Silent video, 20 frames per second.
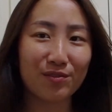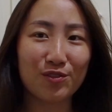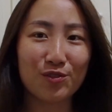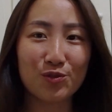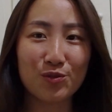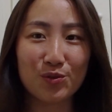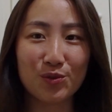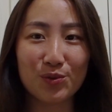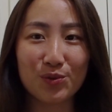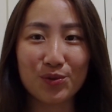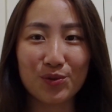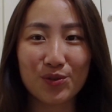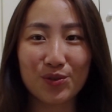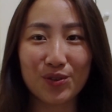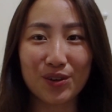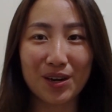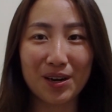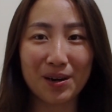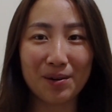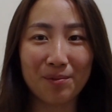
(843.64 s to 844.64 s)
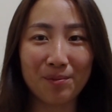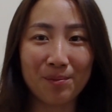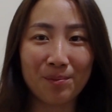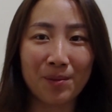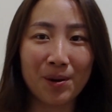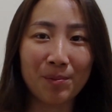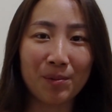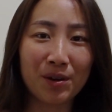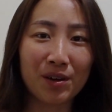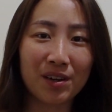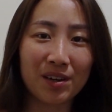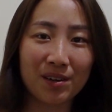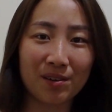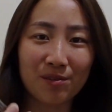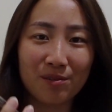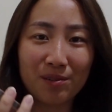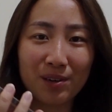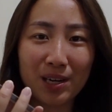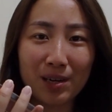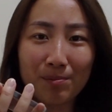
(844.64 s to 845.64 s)
of truth. I'm
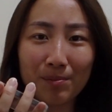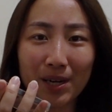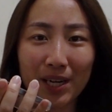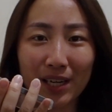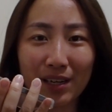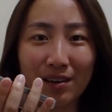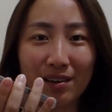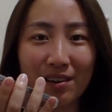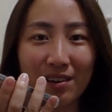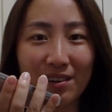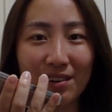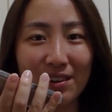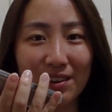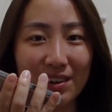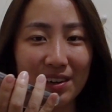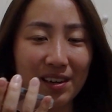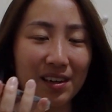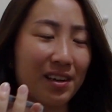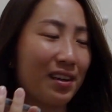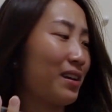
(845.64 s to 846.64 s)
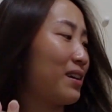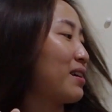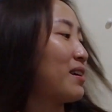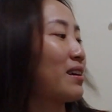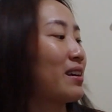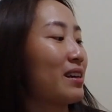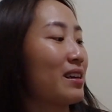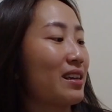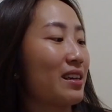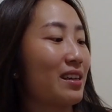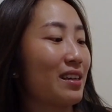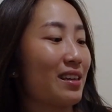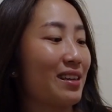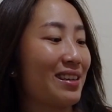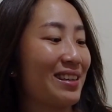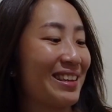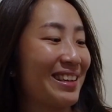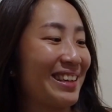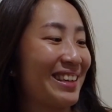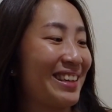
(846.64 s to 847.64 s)
gonna read my card.
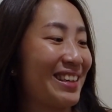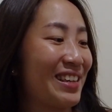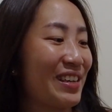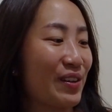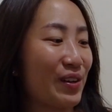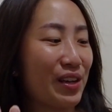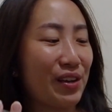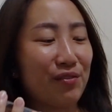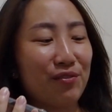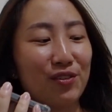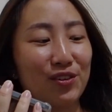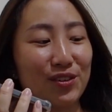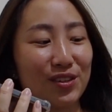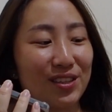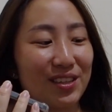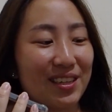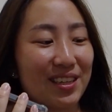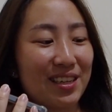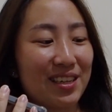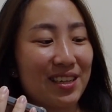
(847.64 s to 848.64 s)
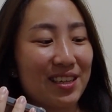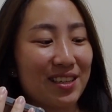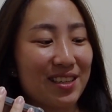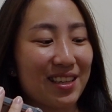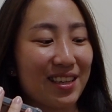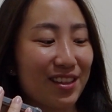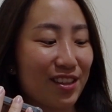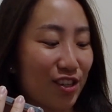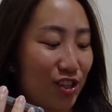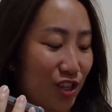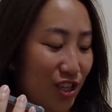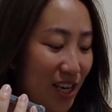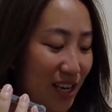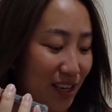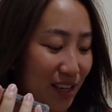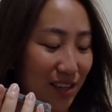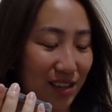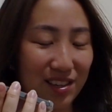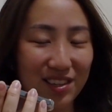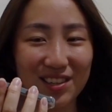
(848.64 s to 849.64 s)
Okay, firstly, it's like the
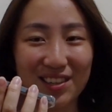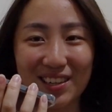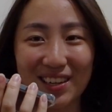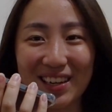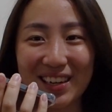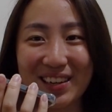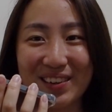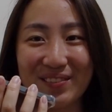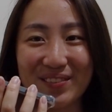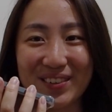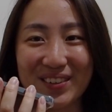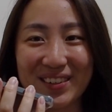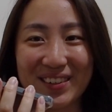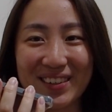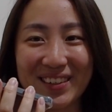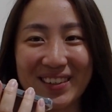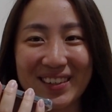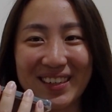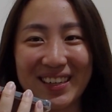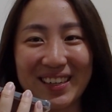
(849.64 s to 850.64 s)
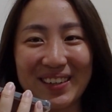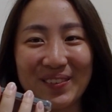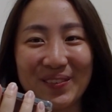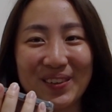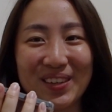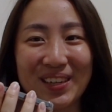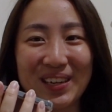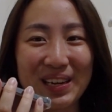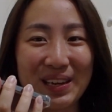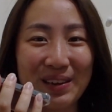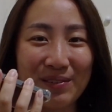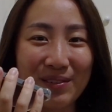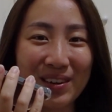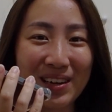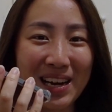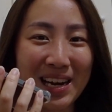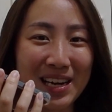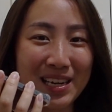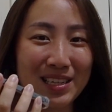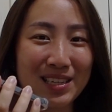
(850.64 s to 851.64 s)
jankiest thing ever. It
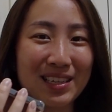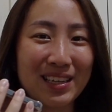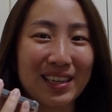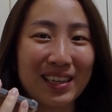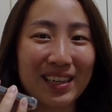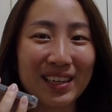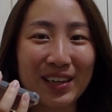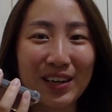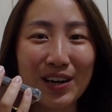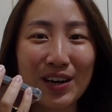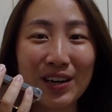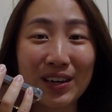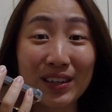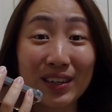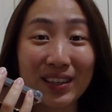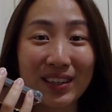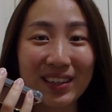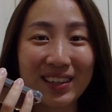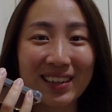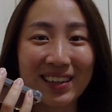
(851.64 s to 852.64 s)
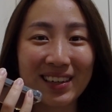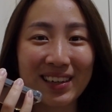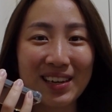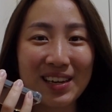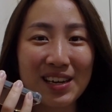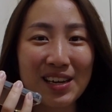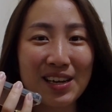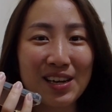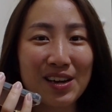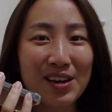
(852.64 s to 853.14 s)
even has like an ugly